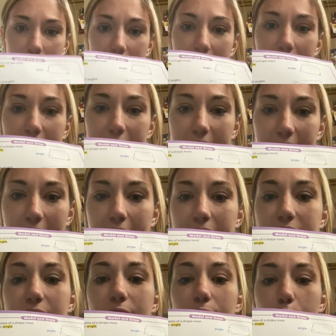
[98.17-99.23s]
and it
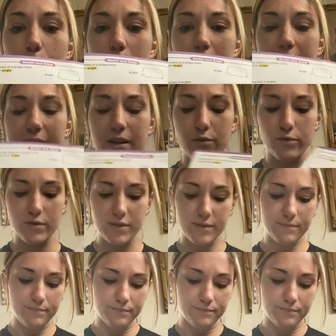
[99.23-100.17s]
has 4 angles.